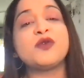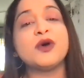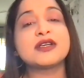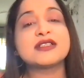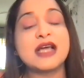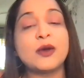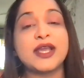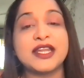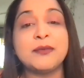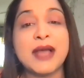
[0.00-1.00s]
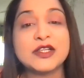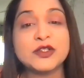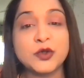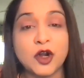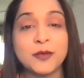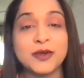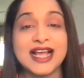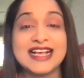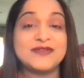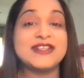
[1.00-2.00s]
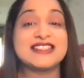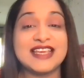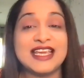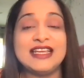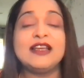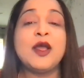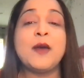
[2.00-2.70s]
work is now getting back to normal, as we say,